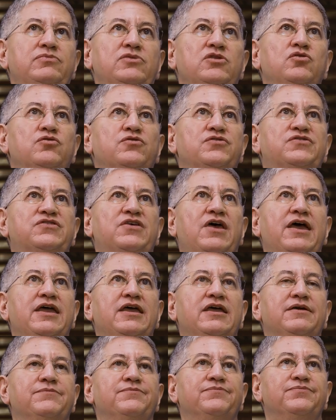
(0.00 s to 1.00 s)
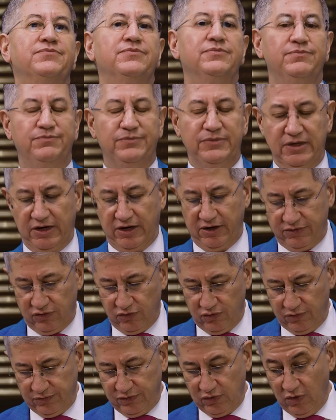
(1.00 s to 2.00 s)
you're saying,
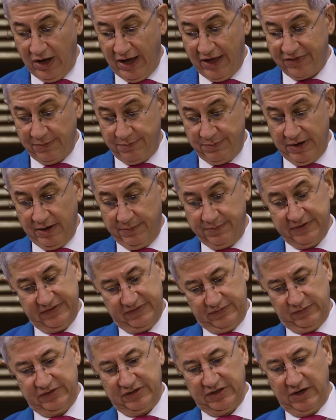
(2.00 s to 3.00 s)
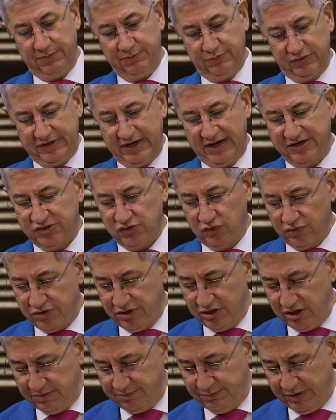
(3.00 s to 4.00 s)
your other purpose, which I put down as your
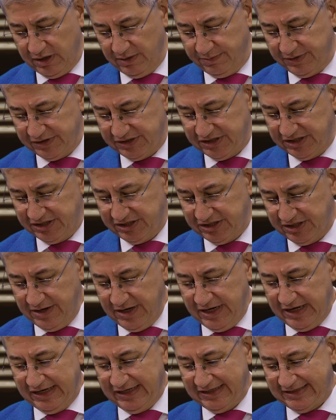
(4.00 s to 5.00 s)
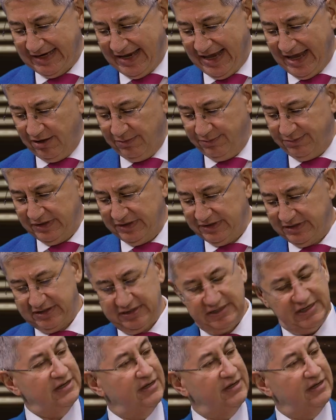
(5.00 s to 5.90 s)
third purpose, is to help as